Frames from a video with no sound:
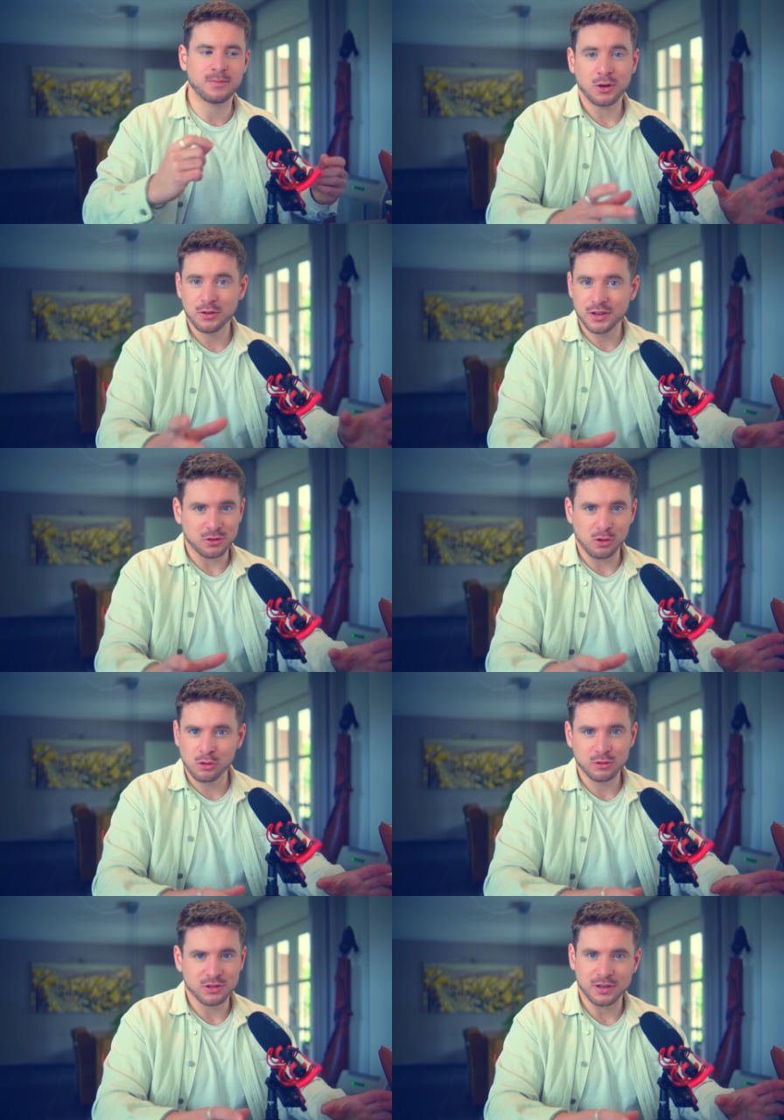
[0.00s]
All these
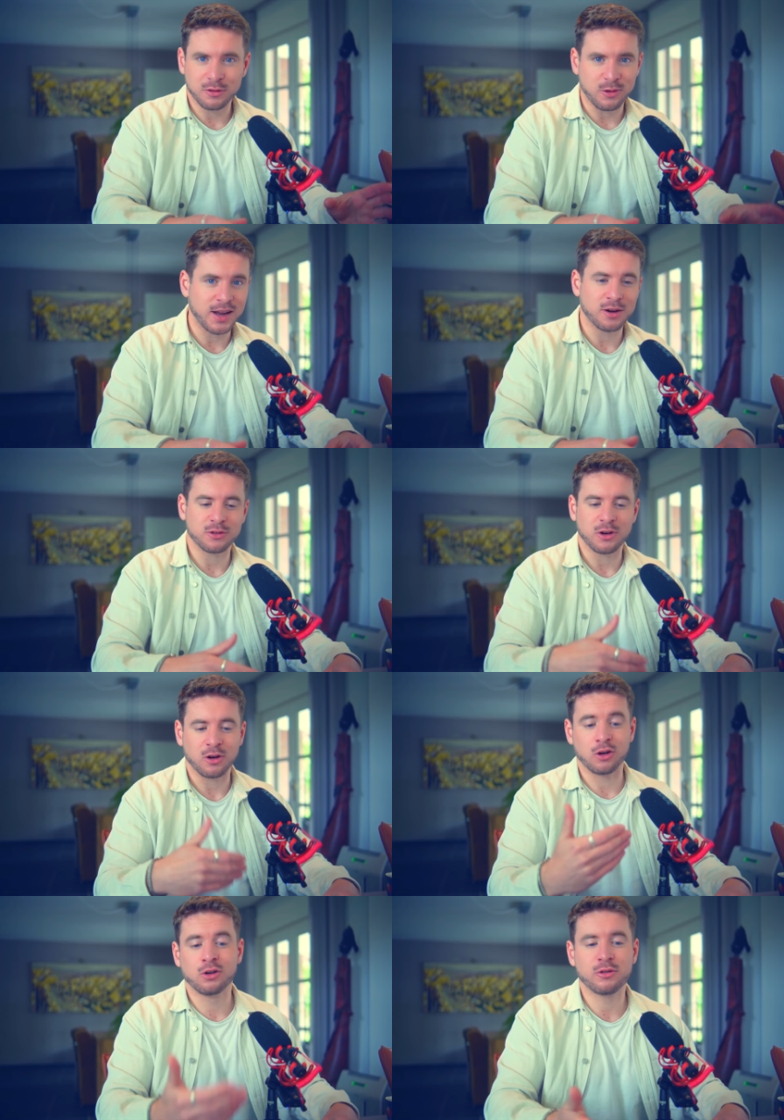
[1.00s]
gurus and creators are
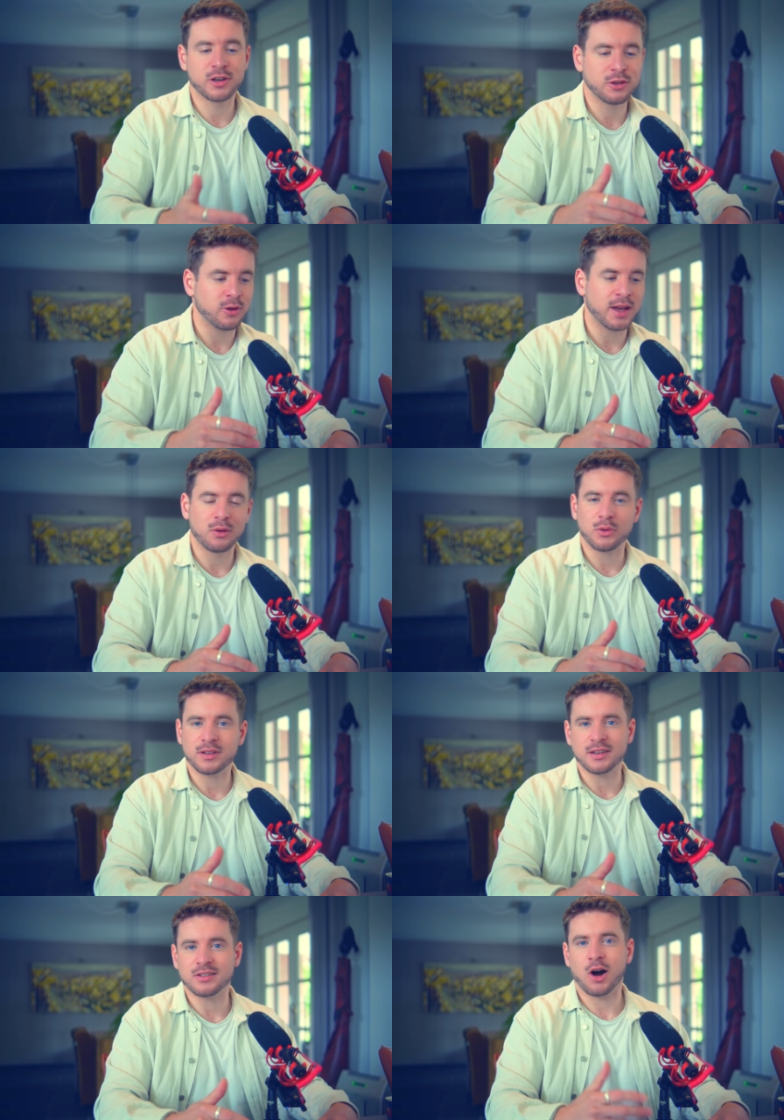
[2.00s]
luring you in
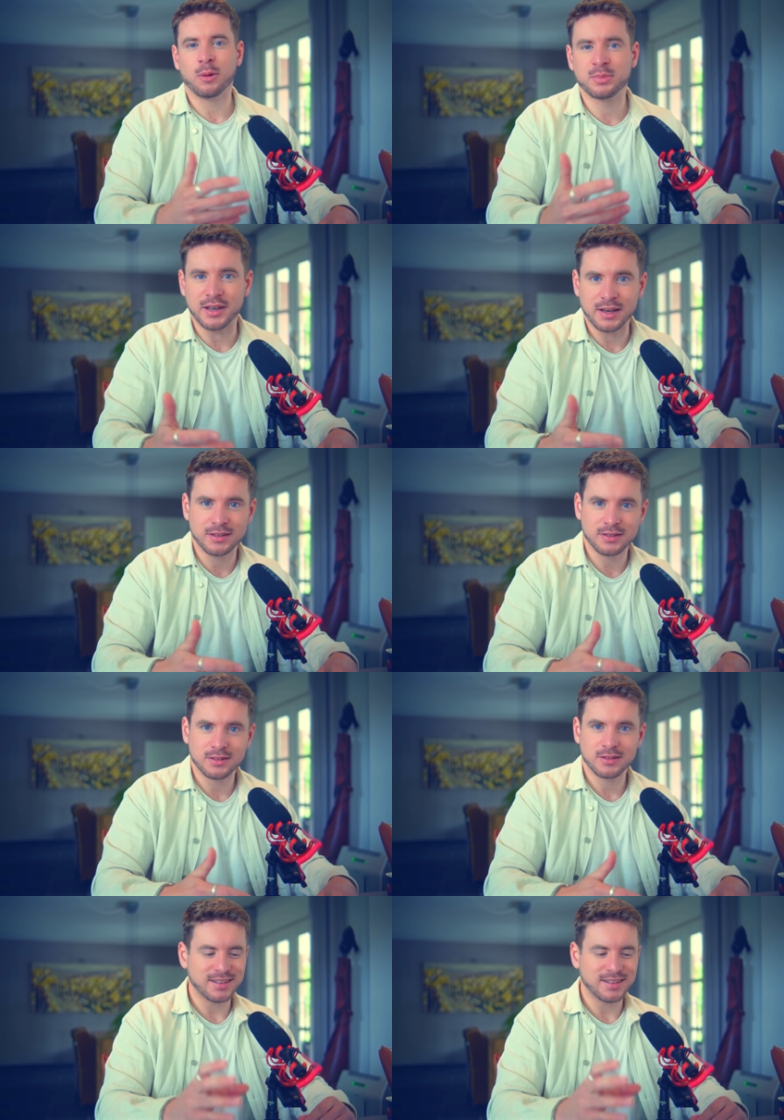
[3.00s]
with these optics,